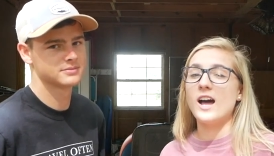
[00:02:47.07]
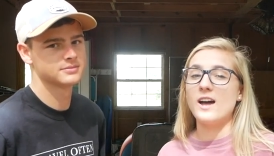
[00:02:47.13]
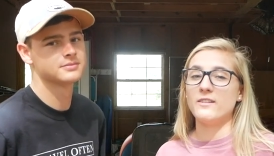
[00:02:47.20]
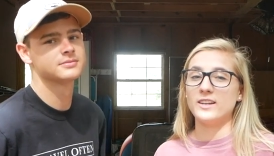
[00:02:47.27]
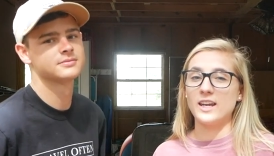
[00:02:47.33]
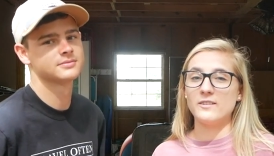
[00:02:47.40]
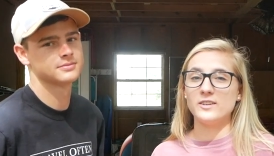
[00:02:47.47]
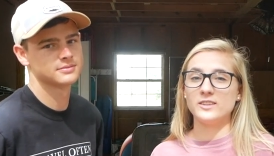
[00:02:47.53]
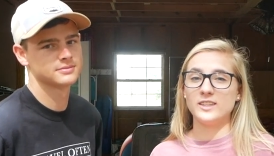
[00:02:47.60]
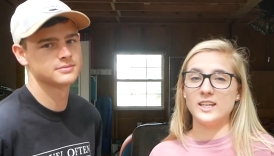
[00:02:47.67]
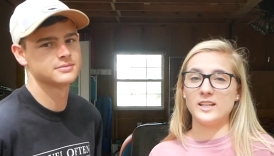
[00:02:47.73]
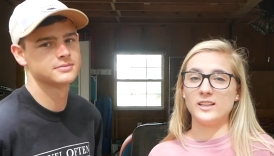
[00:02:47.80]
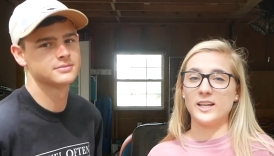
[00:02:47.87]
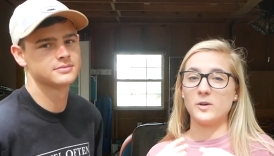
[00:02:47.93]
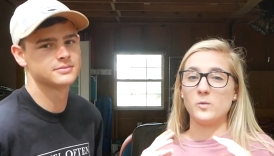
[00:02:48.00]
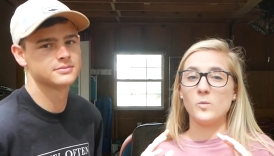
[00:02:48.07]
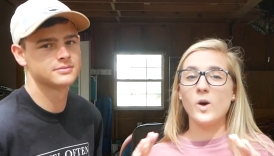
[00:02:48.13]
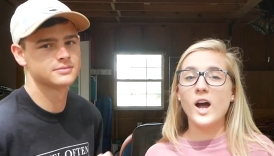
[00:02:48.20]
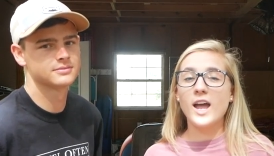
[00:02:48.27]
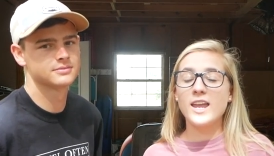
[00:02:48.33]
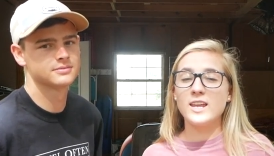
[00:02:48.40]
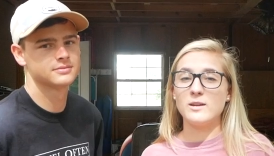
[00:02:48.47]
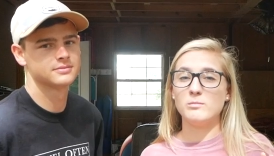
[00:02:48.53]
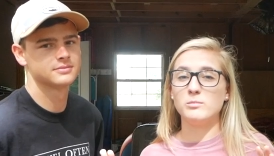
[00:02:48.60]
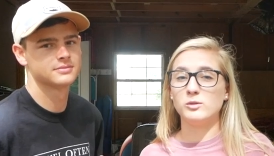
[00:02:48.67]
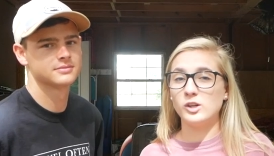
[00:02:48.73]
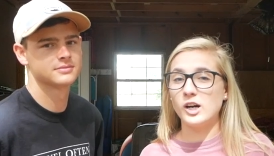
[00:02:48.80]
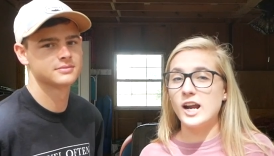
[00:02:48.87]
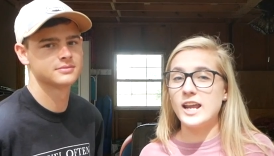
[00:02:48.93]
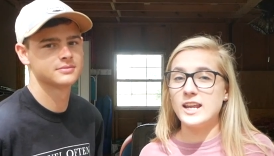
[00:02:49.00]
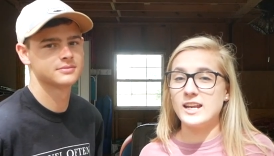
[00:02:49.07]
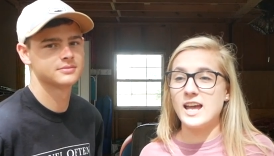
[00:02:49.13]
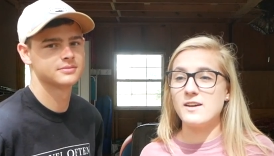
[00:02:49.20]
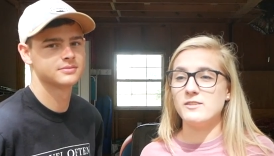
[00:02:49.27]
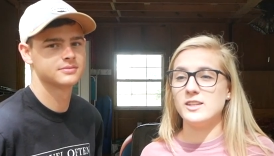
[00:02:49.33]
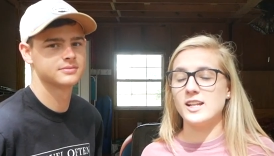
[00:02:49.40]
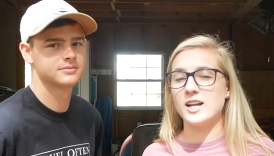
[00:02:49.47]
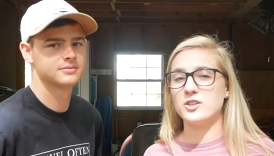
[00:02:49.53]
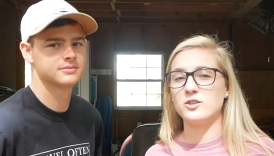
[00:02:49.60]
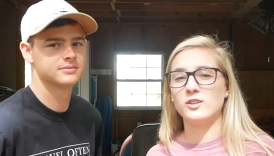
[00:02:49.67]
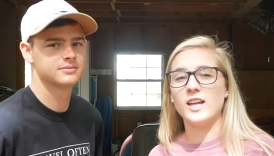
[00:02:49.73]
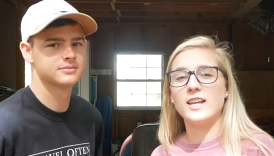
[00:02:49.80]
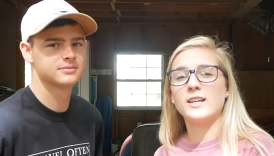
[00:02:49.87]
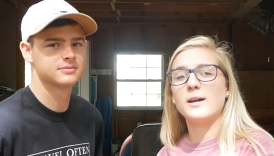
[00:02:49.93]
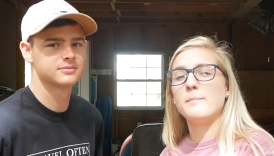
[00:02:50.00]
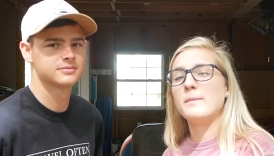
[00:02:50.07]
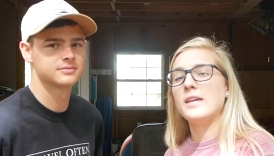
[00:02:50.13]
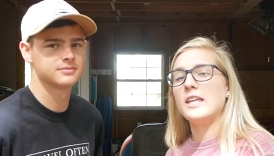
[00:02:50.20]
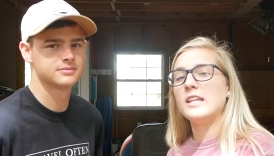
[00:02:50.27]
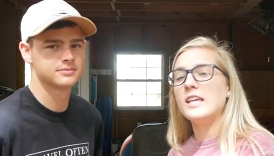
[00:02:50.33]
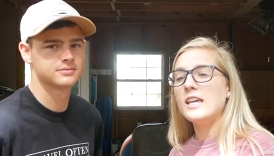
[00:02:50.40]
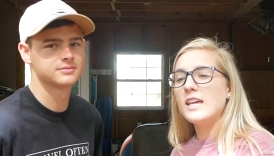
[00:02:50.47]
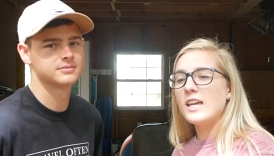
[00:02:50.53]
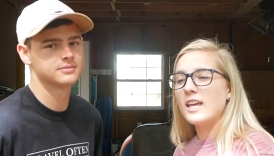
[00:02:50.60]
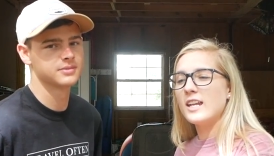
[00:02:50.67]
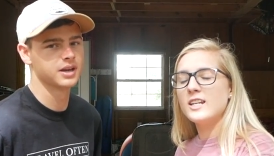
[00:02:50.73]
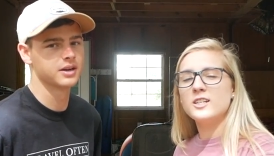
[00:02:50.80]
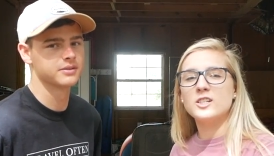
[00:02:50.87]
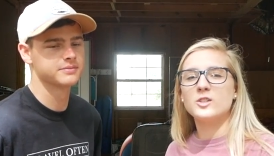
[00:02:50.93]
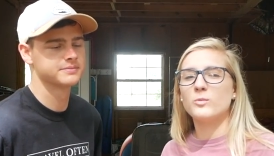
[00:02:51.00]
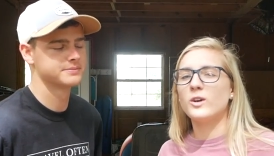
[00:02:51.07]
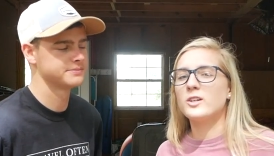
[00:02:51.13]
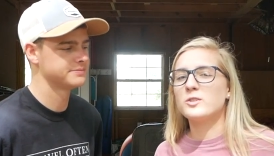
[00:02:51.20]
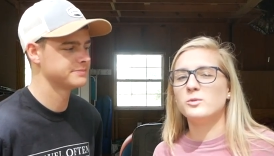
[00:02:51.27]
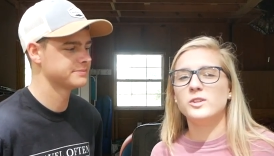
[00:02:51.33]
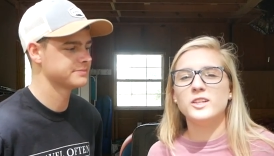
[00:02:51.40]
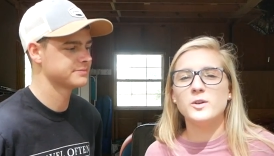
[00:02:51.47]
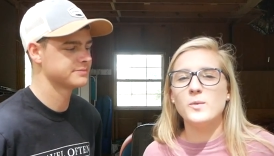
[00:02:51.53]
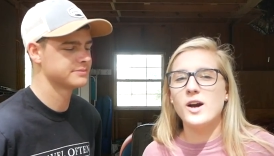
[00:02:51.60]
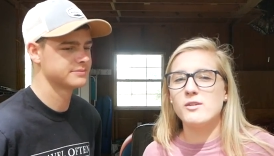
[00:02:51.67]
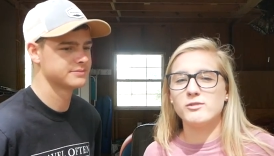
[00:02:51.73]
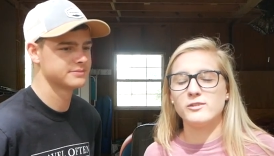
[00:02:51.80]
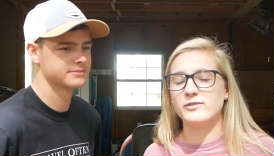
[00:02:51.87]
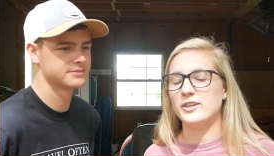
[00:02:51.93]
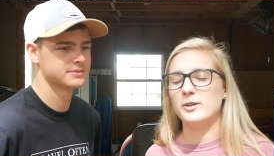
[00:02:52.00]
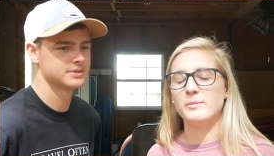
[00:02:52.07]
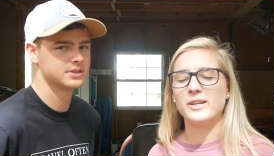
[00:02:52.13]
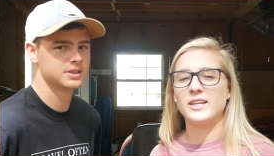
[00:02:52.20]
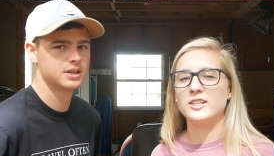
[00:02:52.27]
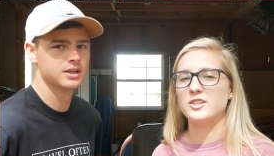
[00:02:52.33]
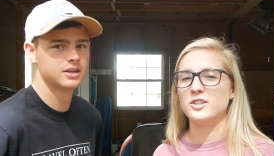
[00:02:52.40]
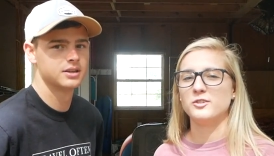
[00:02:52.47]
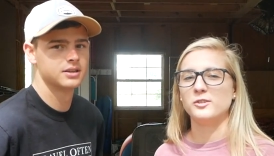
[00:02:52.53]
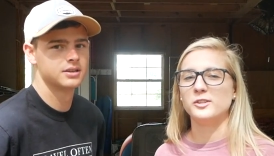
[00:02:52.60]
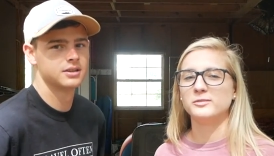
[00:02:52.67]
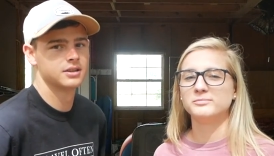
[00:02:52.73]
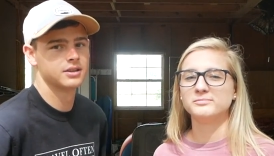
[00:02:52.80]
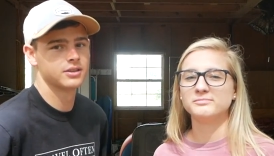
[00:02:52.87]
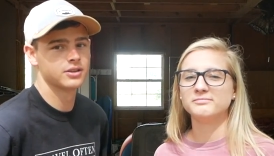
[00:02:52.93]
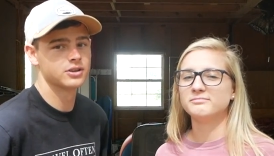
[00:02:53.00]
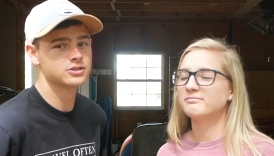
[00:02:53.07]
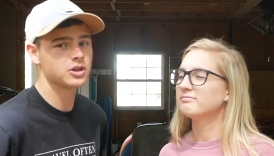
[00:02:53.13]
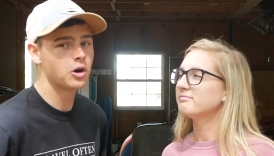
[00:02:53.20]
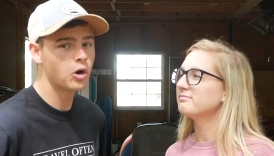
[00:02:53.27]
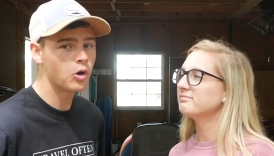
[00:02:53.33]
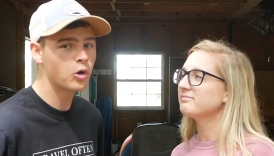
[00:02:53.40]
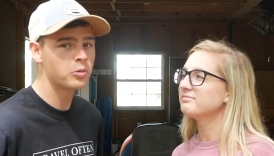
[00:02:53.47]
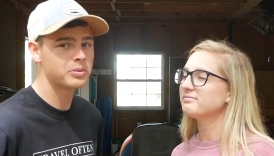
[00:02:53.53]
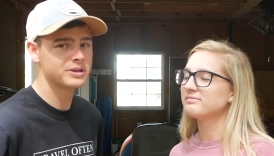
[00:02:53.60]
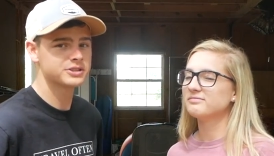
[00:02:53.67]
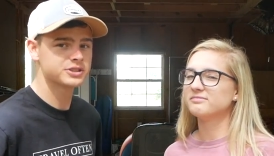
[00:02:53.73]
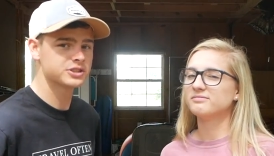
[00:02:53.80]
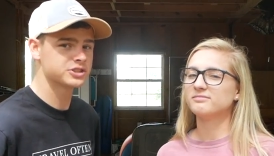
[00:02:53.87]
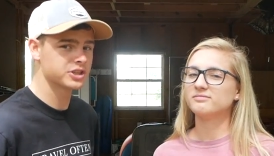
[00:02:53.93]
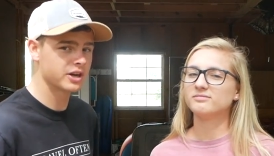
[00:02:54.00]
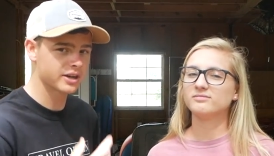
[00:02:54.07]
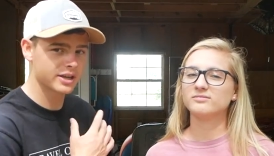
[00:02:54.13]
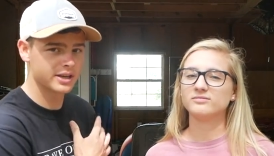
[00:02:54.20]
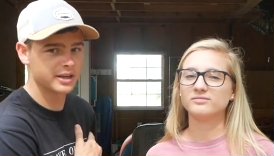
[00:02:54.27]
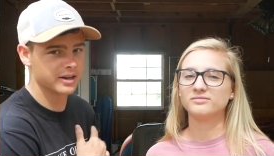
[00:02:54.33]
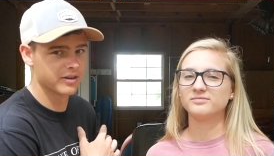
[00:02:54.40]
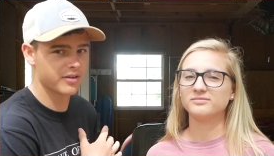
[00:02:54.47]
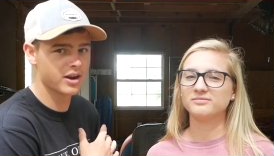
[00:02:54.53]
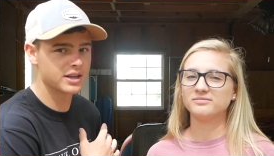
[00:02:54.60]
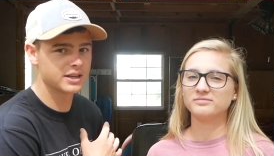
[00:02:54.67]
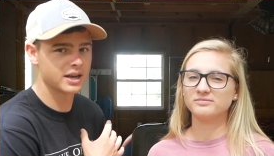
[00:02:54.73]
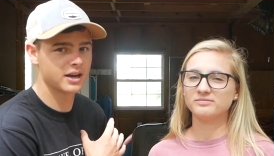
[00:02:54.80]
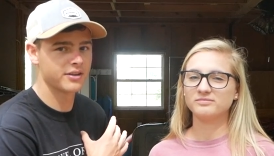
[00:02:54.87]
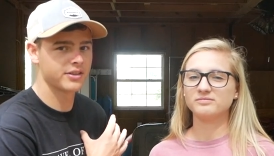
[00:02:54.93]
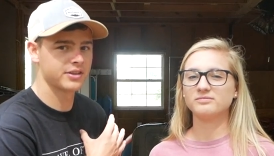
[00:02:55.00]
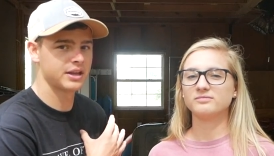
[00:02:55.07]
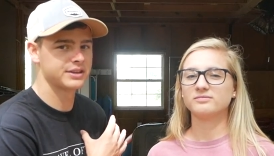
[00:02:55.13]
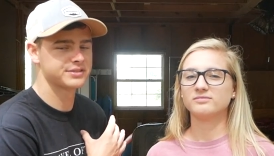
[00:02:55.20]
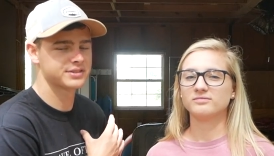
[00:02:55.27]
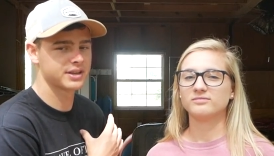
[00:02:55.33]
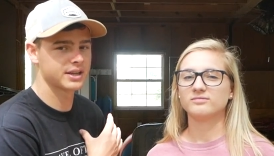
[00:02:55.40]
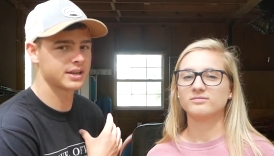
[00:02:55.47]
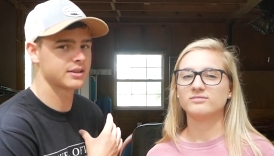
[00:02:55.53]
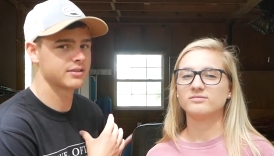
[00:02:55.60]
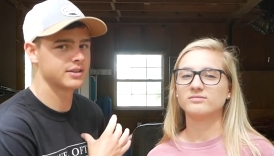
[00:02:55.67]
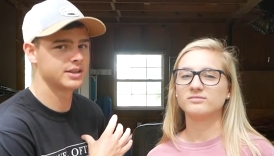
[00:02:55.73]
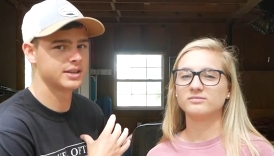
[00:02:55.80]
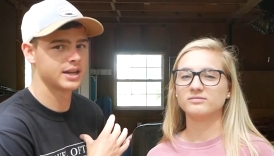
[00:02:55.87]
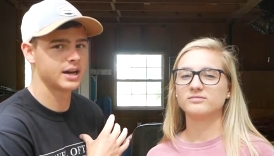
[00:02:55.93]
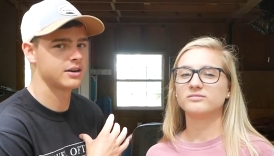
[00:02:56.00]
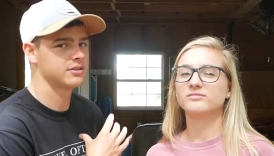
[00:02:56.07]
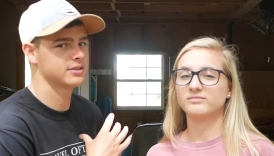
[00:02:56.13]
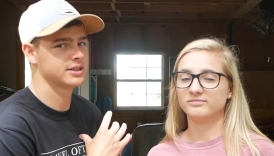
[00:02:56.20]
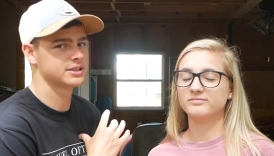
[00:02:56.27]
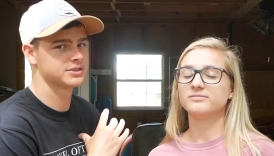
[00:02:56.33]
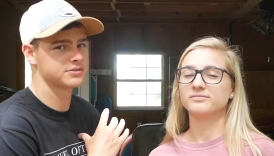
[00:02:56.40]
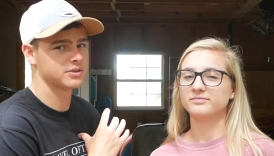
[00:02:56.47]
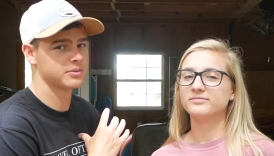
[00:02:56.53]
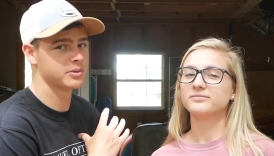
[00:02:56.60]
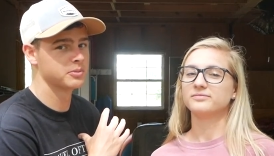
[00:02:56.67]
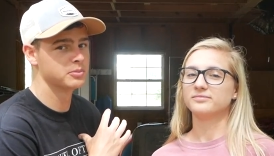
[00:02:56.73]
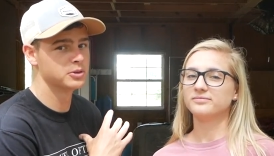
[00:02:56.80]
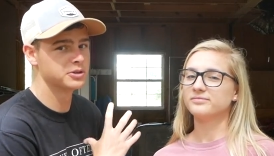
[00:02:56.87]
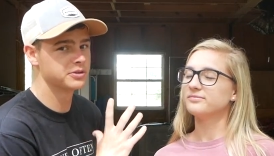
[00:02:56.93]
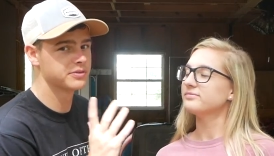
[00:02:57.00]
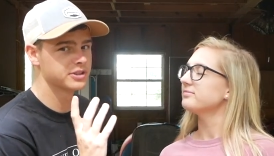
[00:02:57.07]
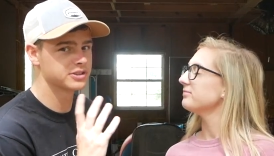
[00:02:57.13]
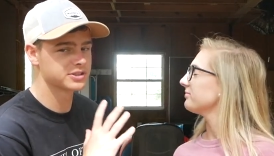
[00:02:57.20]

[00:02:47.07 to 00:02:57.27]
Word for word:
Speaker 1: having everything like white and bright and having the natural light come in. And it just worked really well for filming in general.
Speaker 2: There's a whole bunch of junk in here right now that has to get cleaned out. That's from the move that